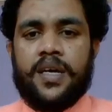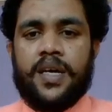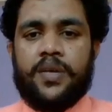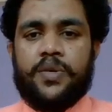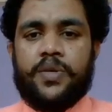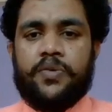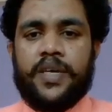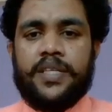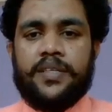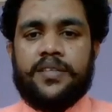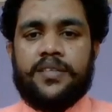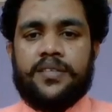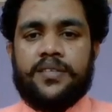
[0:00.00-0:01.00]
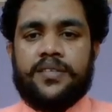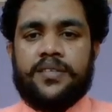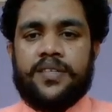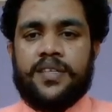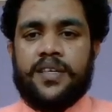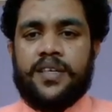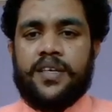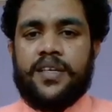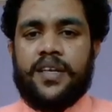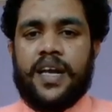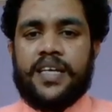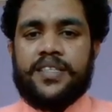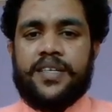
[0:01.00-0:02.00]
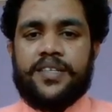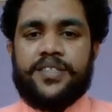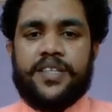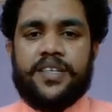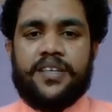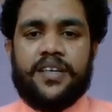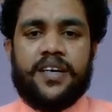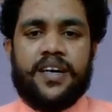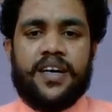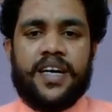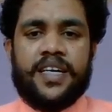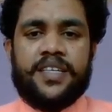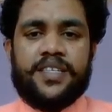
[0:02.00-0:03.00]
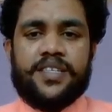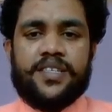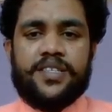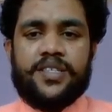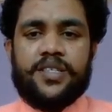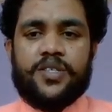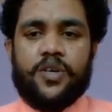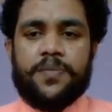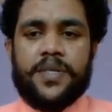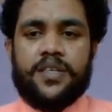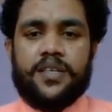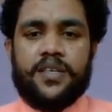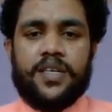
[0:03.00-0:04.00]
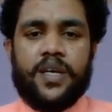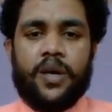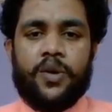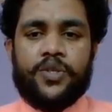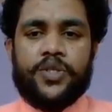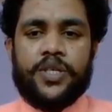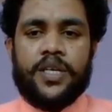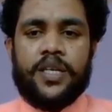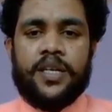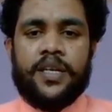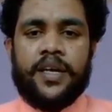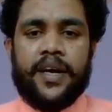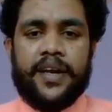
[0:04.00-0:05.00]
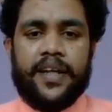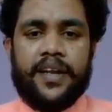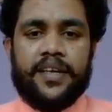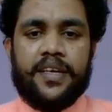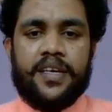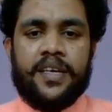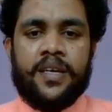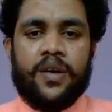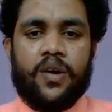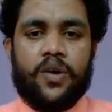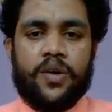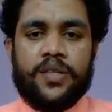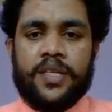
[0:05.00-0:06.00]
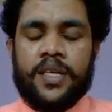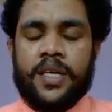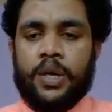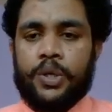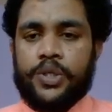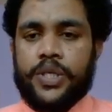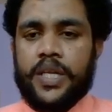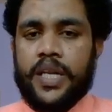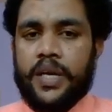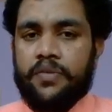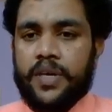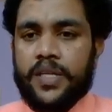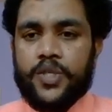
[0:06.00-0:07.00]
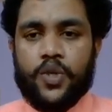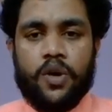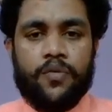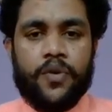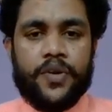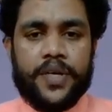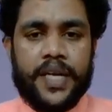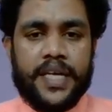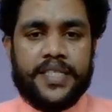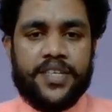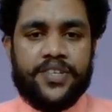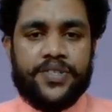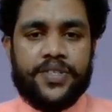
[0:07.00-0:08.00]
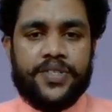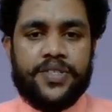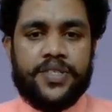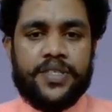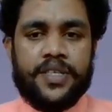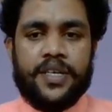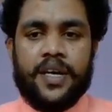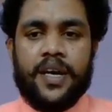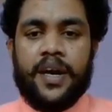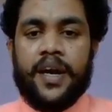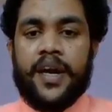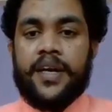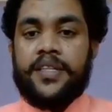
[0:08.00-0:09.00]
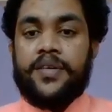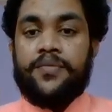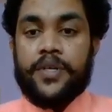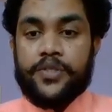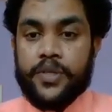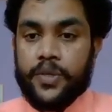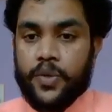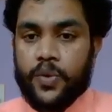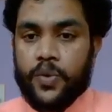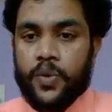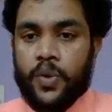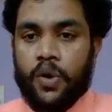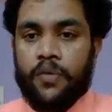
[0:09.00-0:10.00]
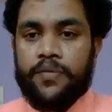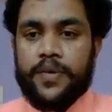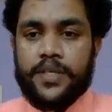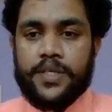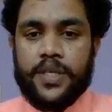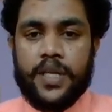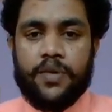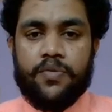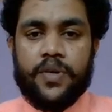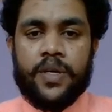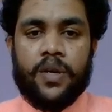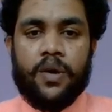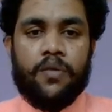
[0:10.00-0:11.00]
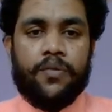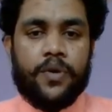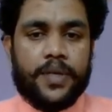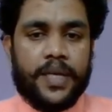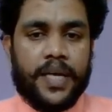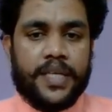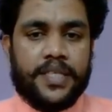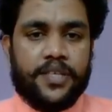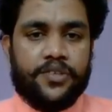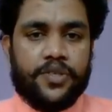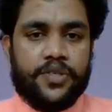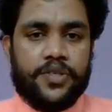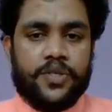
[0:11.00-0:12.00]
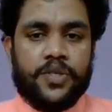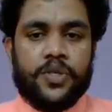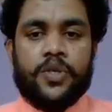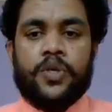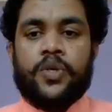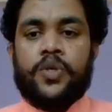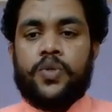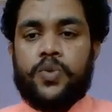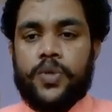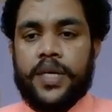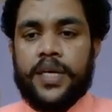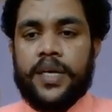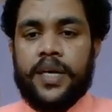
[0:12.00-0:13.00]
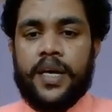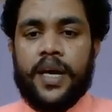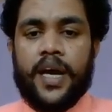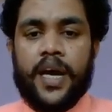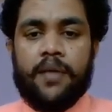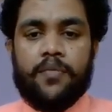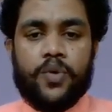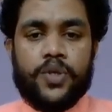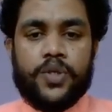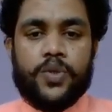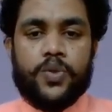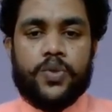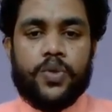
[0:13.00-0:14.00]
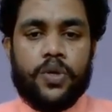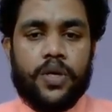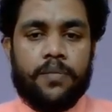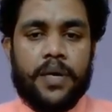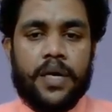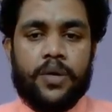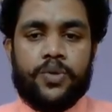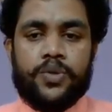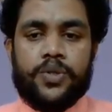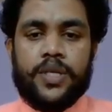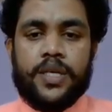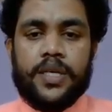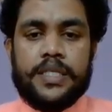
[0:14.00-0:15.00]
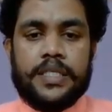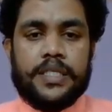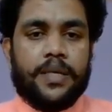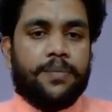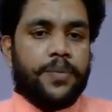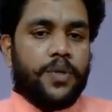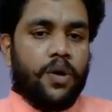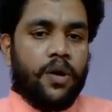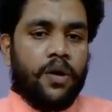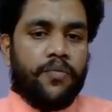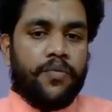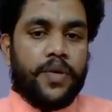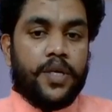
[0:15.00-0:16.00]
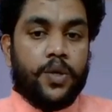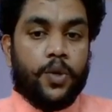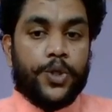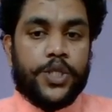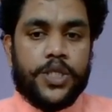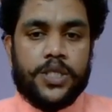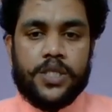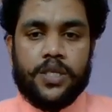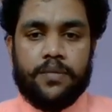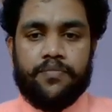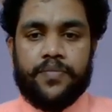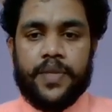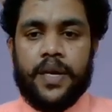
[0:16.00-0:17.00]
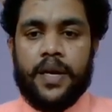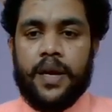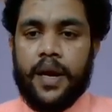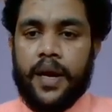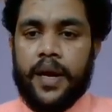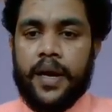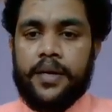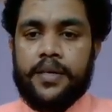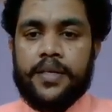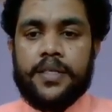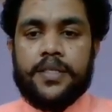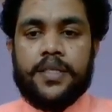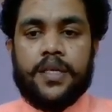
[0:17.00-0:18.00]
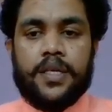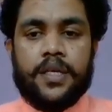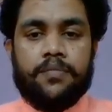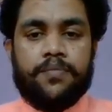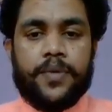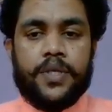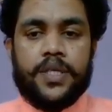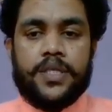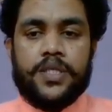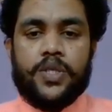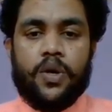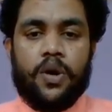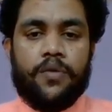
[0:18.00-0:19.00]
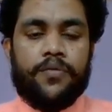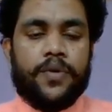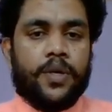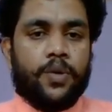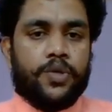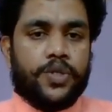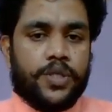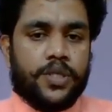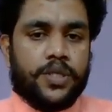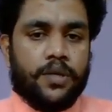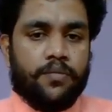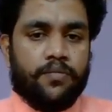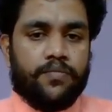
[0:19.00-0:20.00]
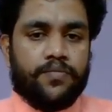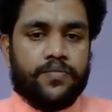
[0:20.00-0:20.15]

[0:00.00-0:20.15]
Hello everyone. In last lecture, I discussed the topic ecological hierarchy or the ecological levels of organizations and the functional role of each level of organizations. Today, I am going to talk about the concept of ecosystem and the components of ecosystem.